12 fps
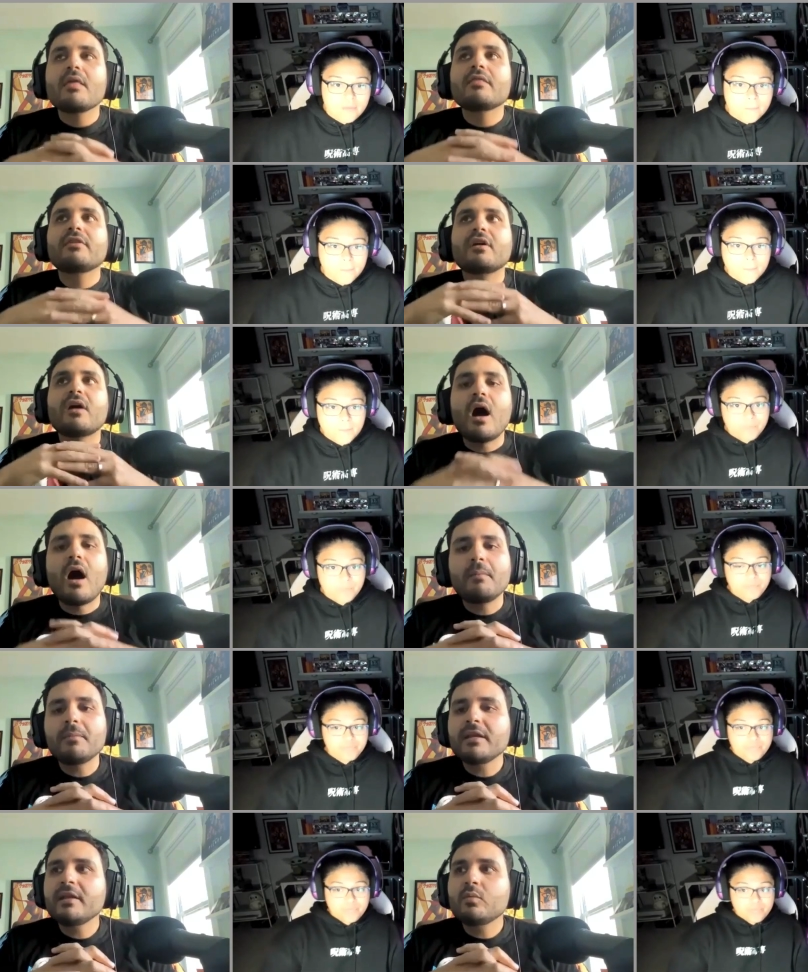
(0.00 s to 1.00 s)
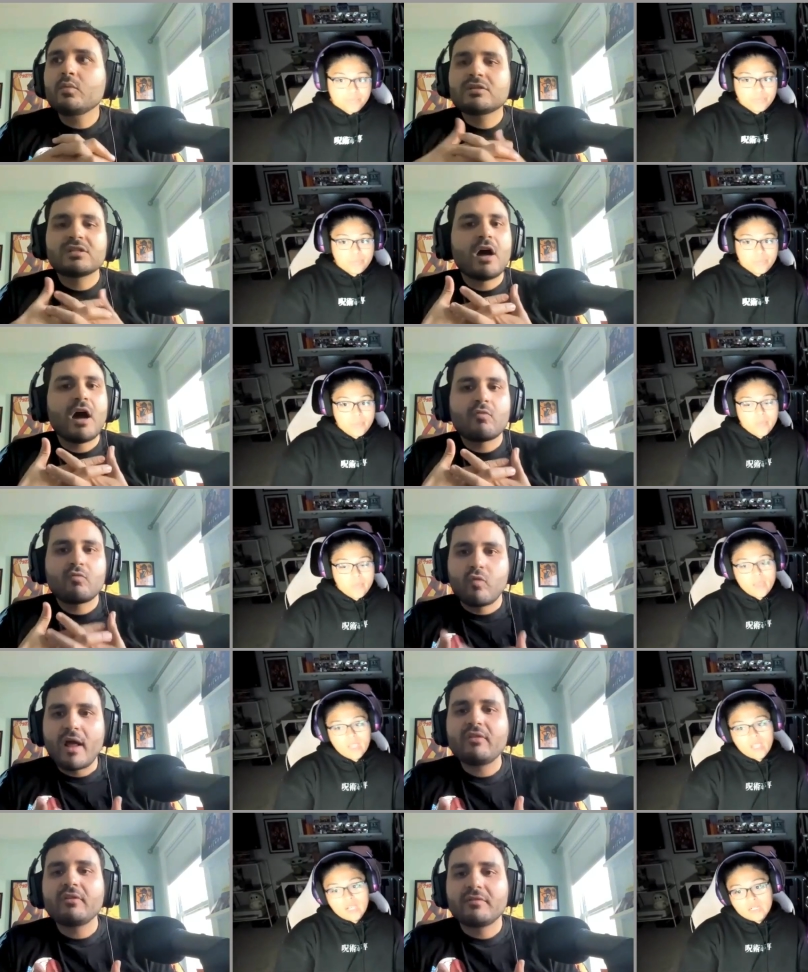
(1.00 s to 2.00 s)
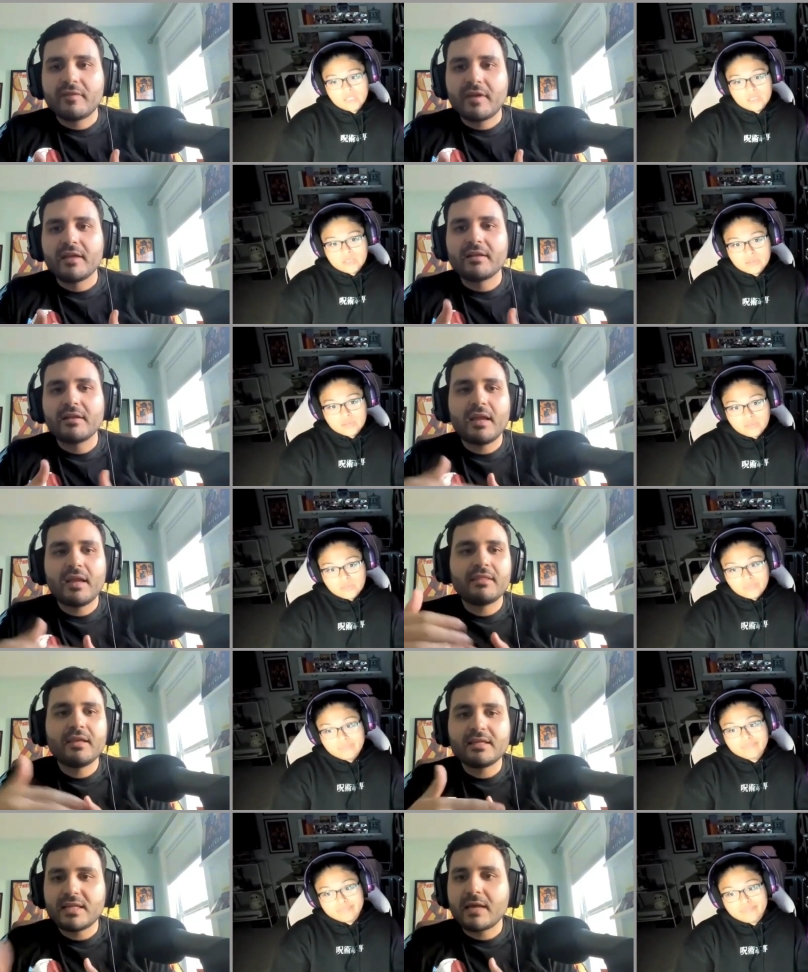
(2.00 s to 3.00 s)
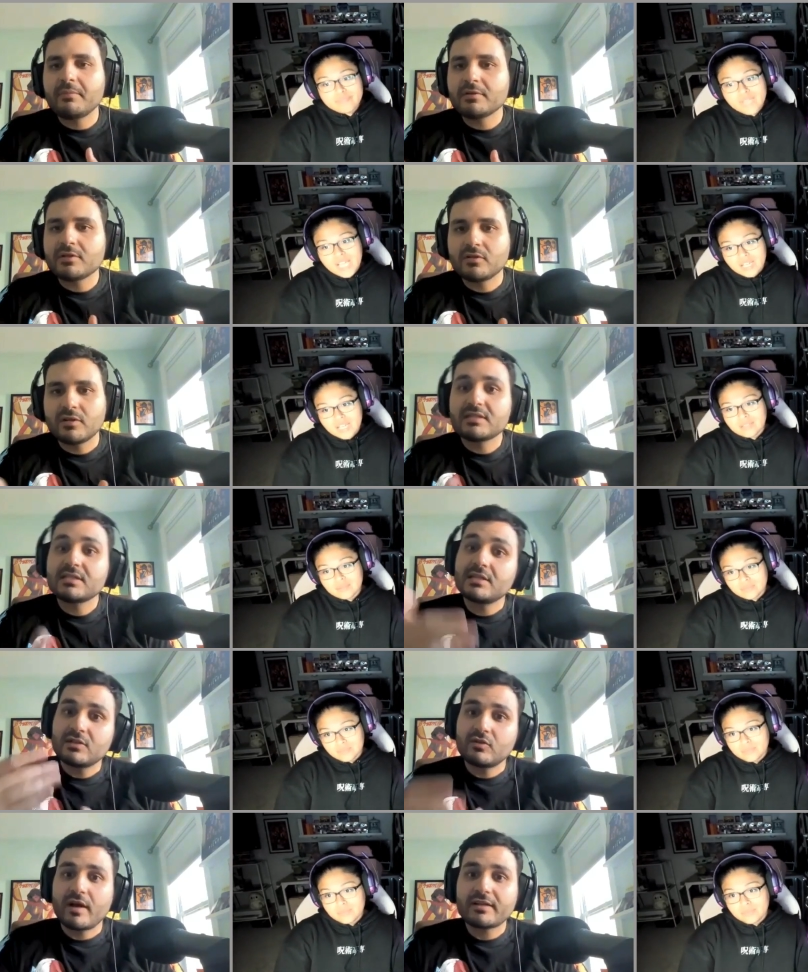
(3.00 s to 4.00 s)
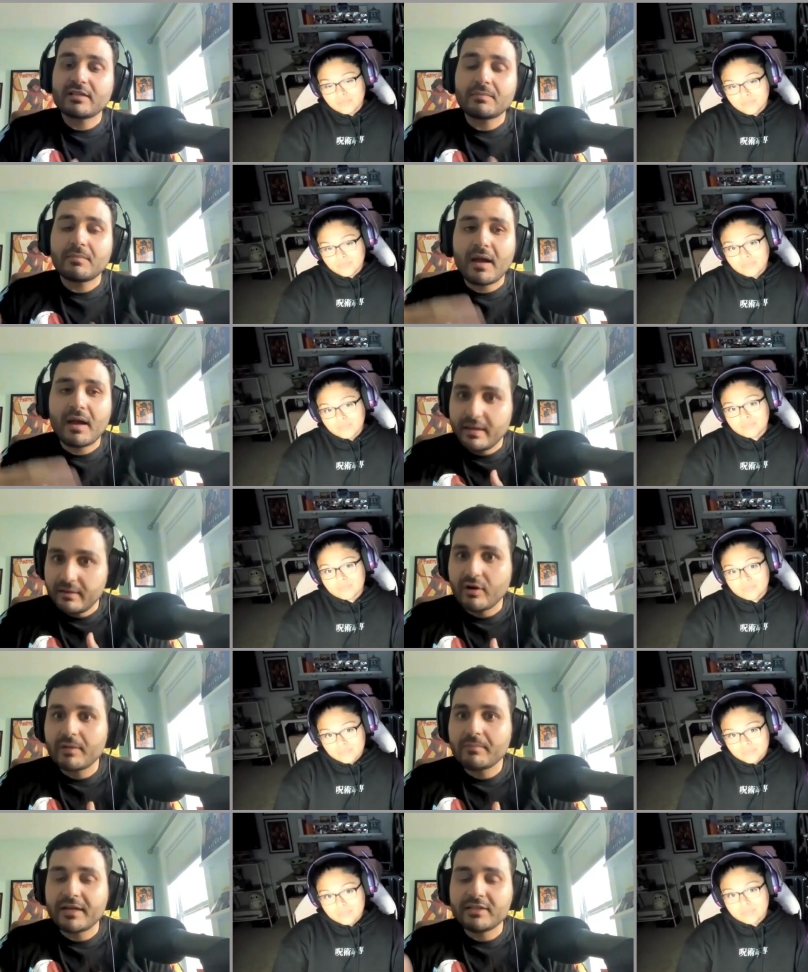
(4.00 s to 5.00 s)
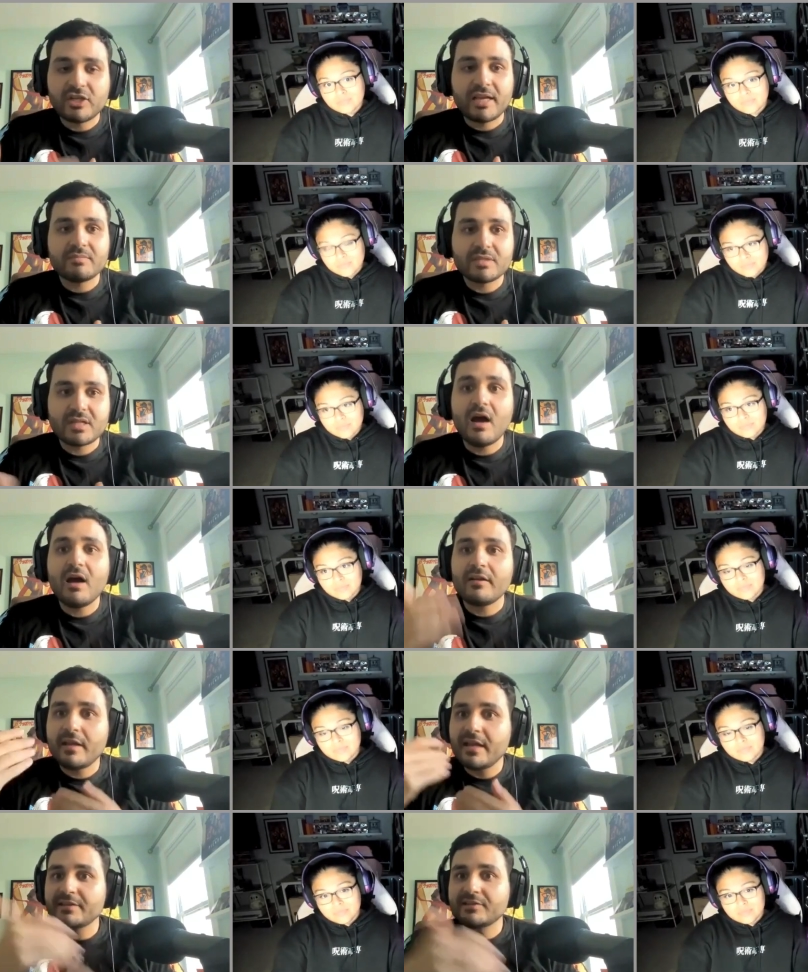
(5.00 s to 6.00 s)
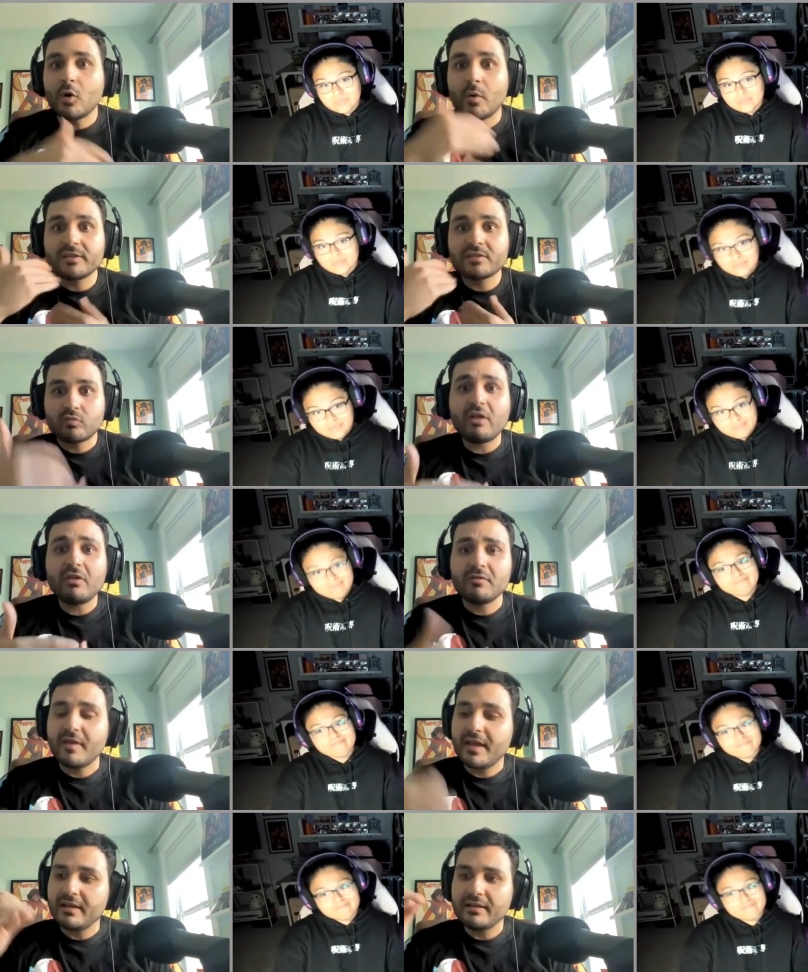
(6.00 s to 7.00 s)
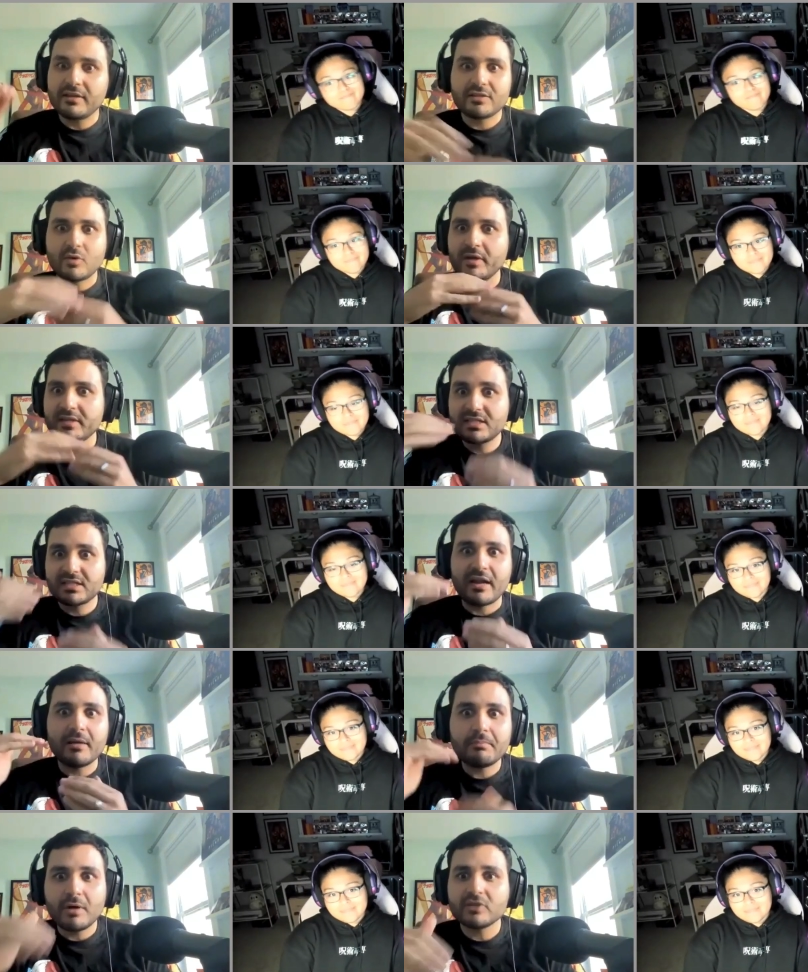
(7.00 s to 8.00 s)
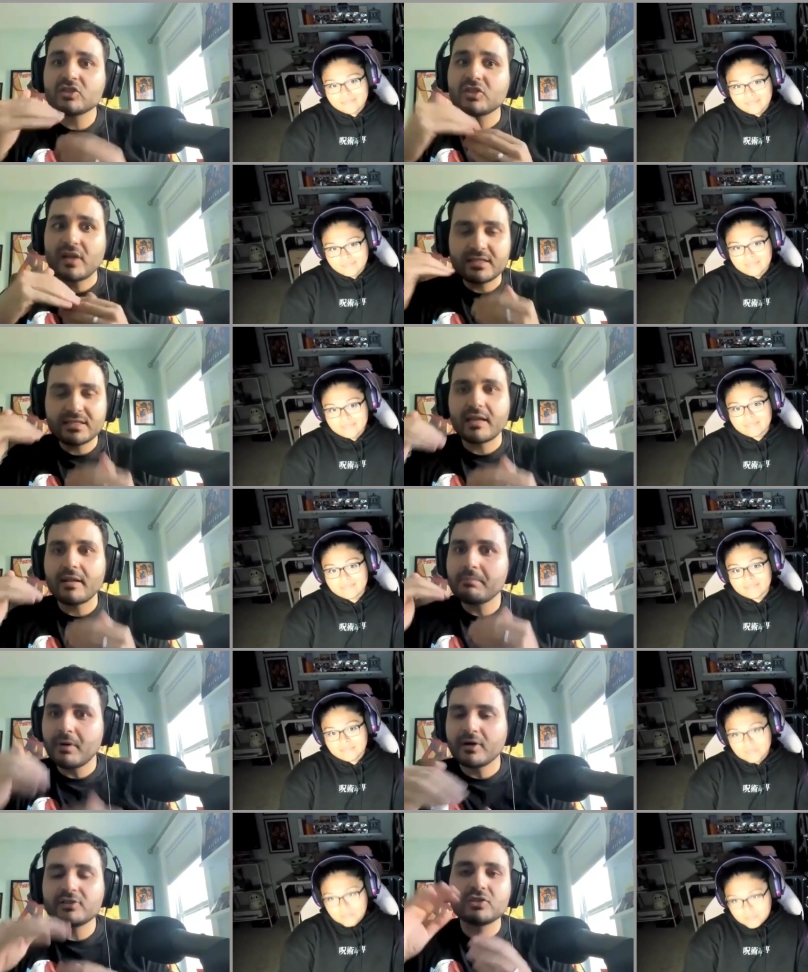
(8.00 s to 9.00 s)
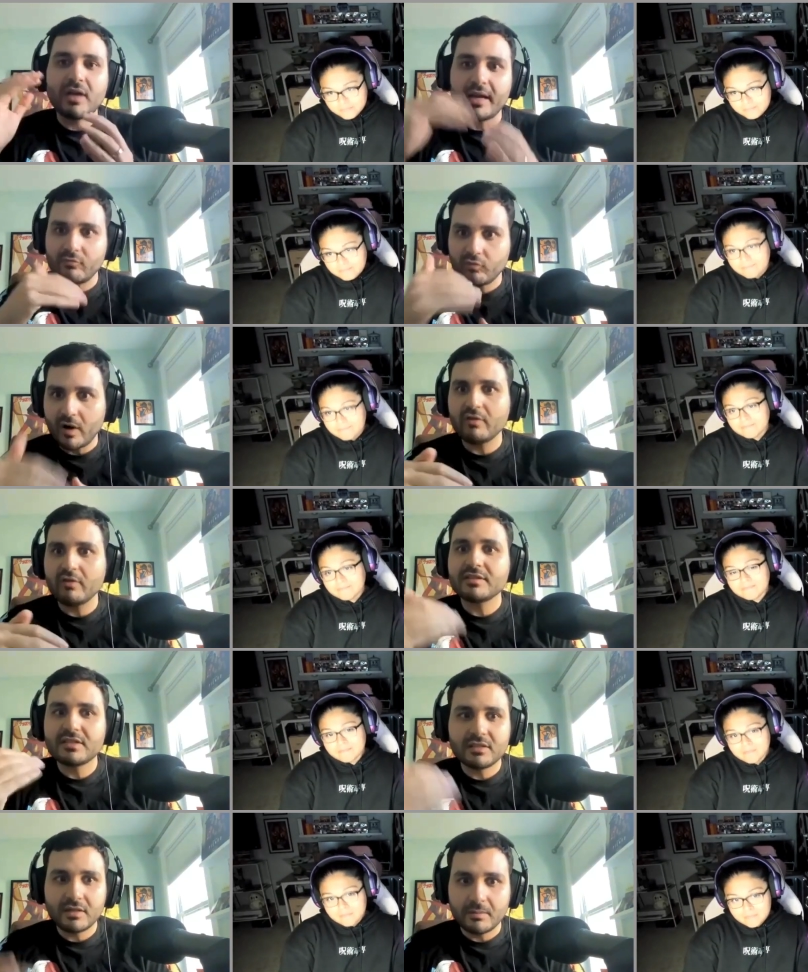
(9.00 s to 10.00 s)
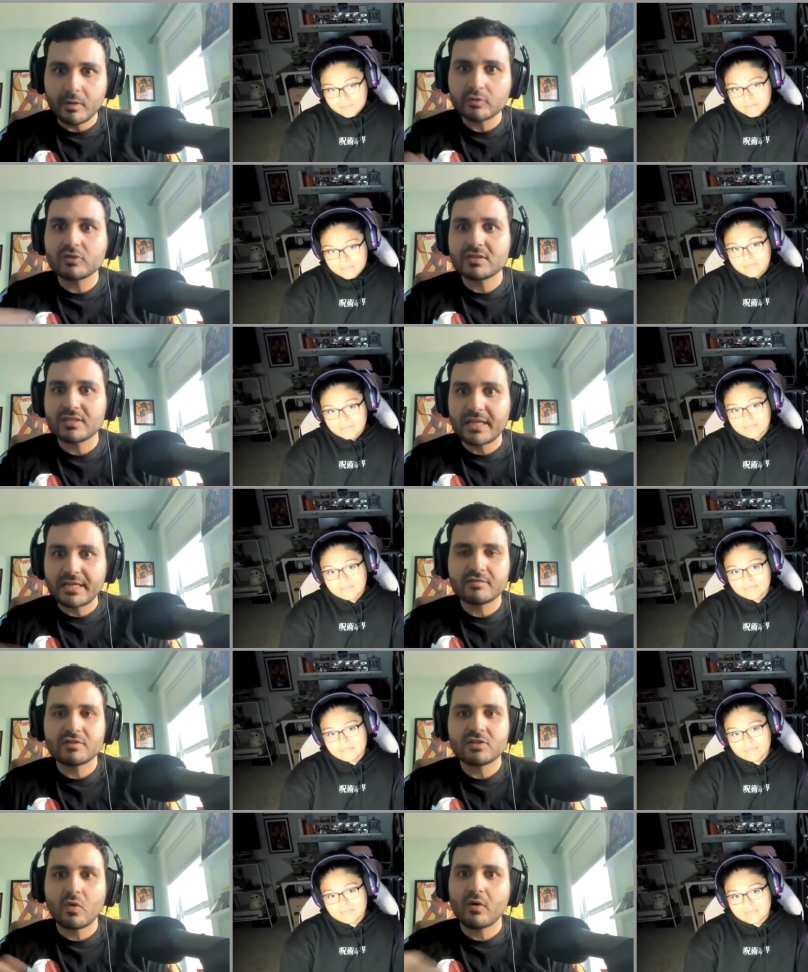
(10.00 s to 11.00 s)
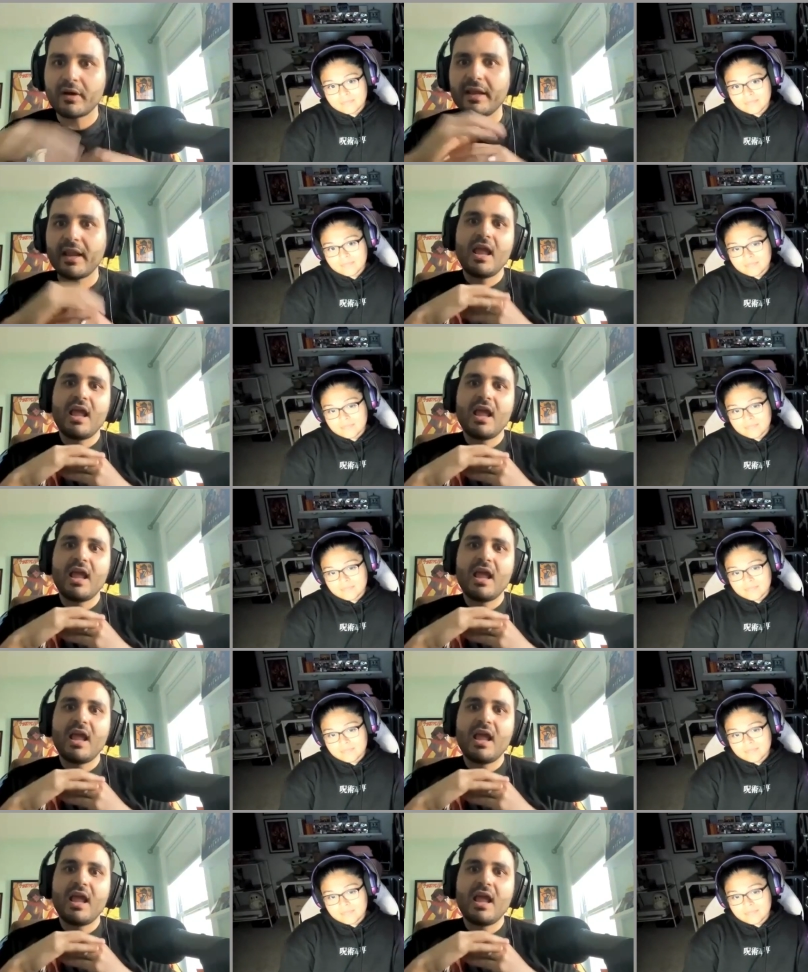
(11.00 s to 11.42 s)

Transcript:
Speaker 1: the comedy was not relevant. In the examples you listed, directed by and written by James Gunn, it's always relevant. It's always set up punchline, set up punchline, relevant to the emotional stakes of the story.